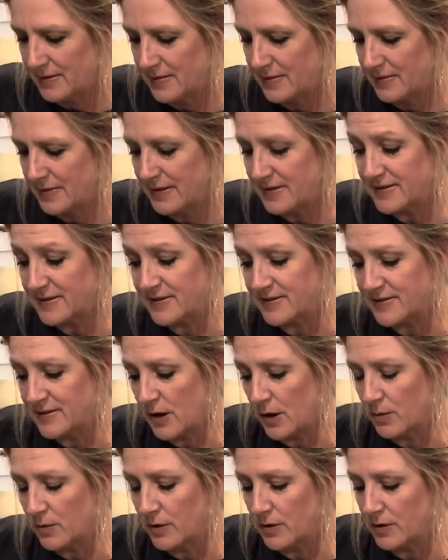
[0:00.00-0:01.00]
This is
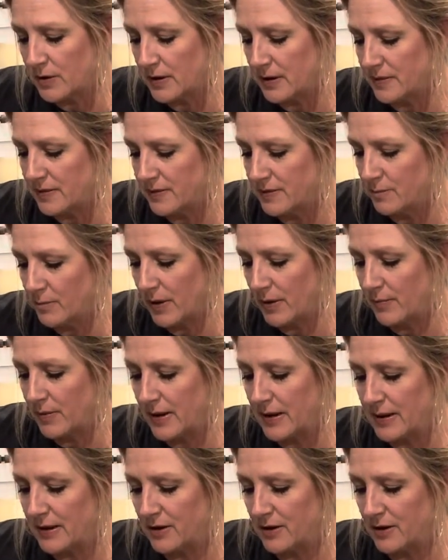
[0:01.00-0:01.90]
so good. We really